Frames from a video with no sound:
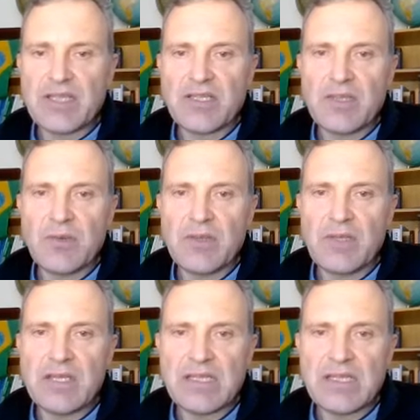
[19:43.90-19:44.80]
So
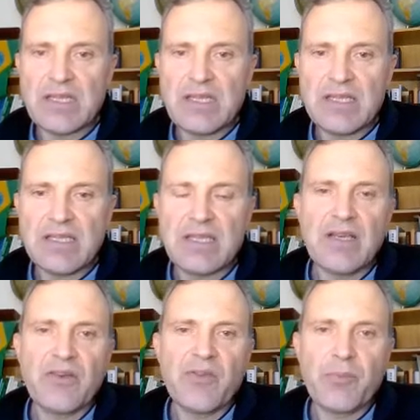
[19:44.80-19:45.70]
this is
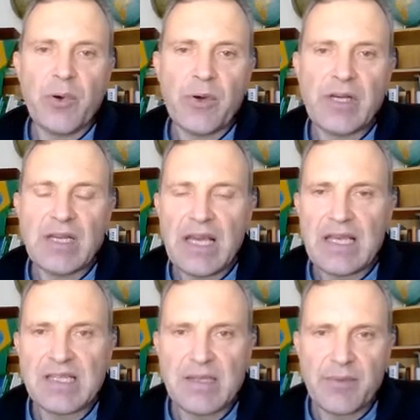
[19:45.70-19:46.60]
reported
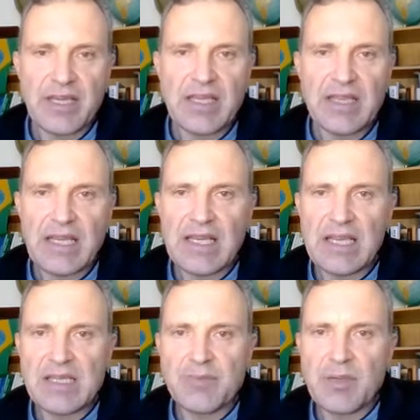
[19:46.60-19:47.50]
as something that
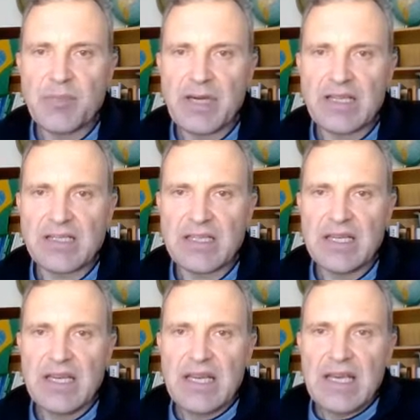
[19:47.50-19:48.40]
has been passed.
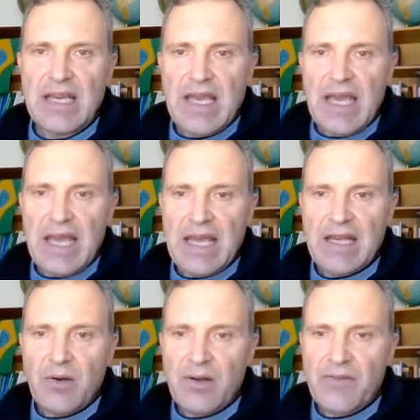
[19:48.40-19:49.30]

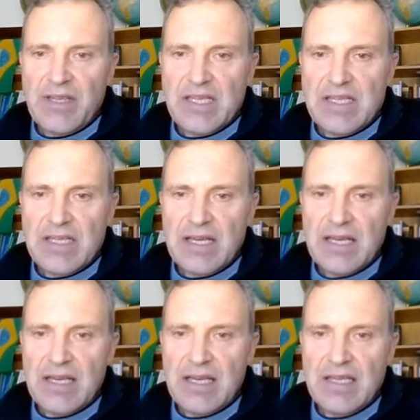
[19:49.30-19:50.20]
And all of this
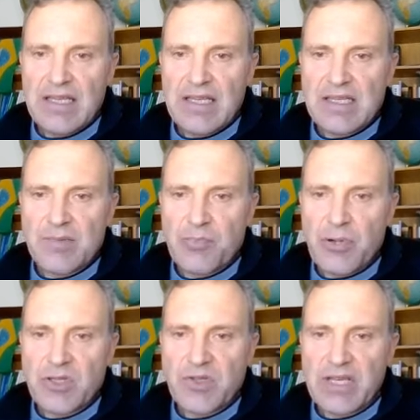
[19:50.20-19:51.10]
is
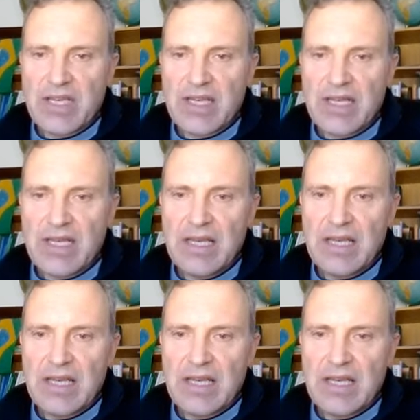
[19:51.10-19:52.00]
brought together
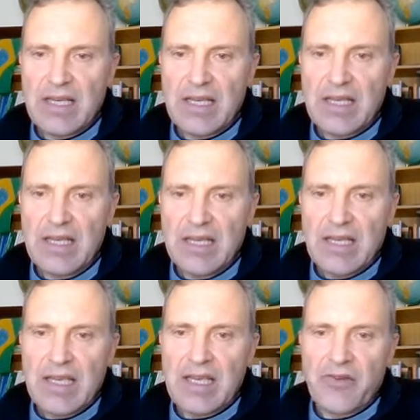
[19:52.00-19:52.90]
in a
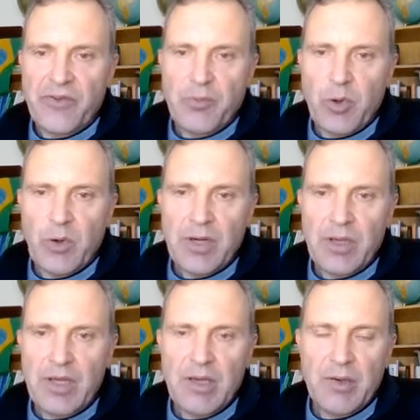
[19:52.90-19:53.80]
report,
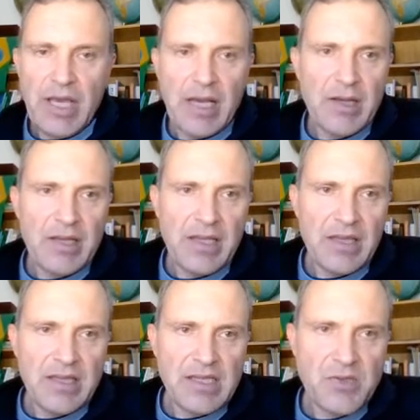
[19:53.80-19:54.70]
and
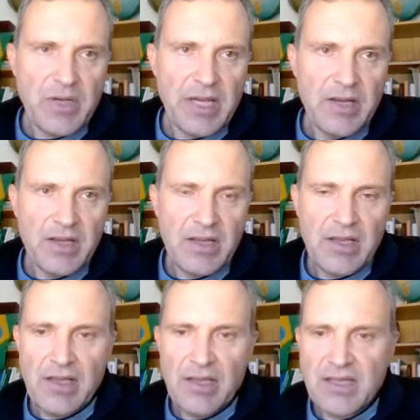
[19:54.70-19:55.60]
this you can
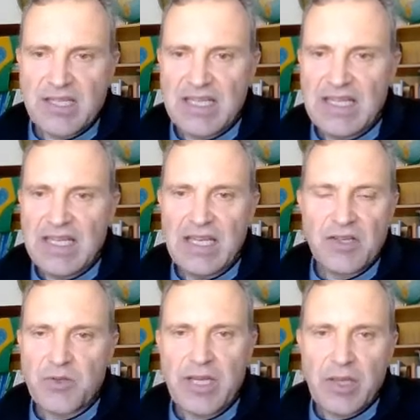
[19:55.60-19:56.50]
see
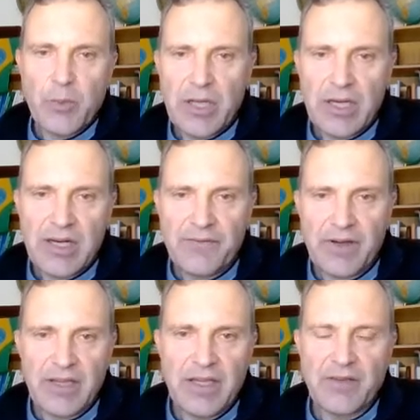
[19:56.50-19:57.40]
together with a lot of
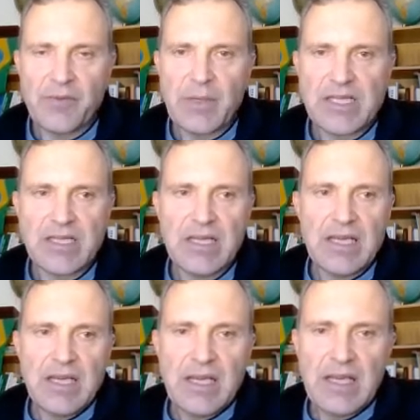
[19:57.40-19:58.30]
other information
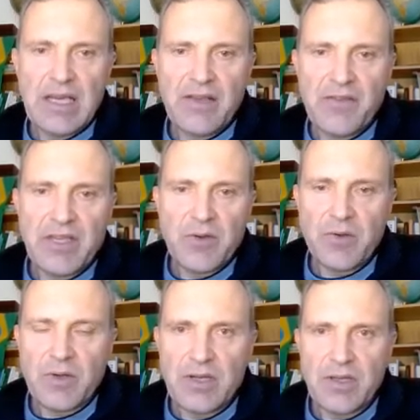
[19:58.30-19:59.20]
in a
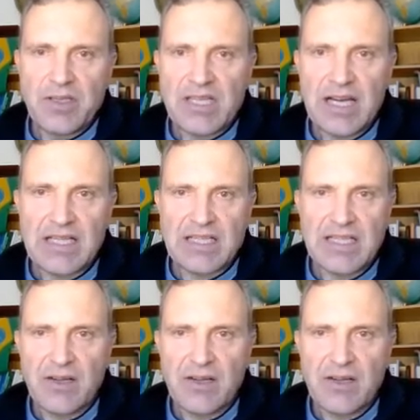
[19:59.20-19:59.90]
video targeted